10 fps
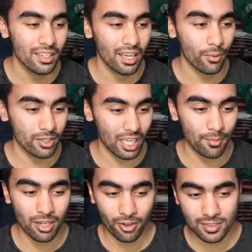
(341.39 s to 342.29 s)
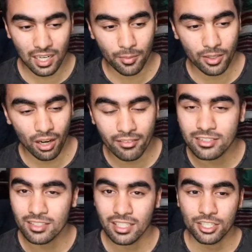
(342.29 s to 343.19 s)
And when he came out of retirement,
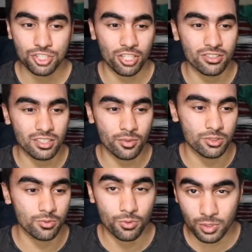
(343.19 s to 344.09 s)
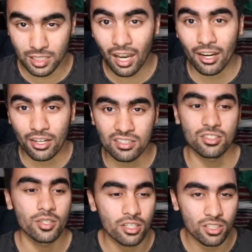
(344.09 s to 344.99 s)
obviously his jersey was retired,
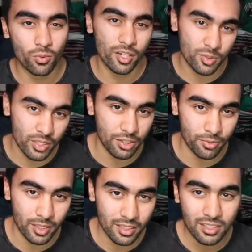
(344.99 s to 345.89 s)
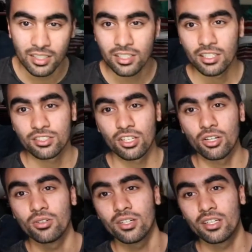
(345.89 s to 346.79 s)
so he couldn't wear 23.
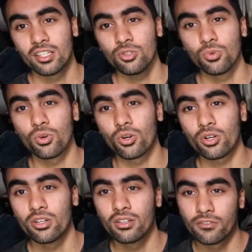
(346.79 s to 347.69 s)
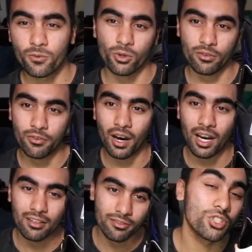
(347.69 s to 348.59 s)
So he wore 45,
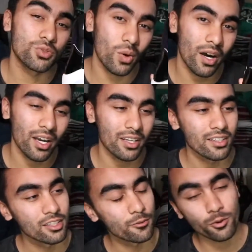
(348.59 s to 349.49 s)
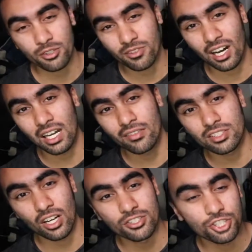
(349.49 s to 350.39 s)
which is why the 45 is
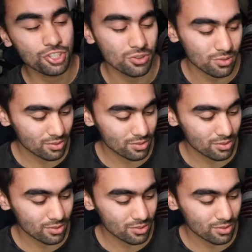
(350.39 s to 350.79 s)
on the shoe.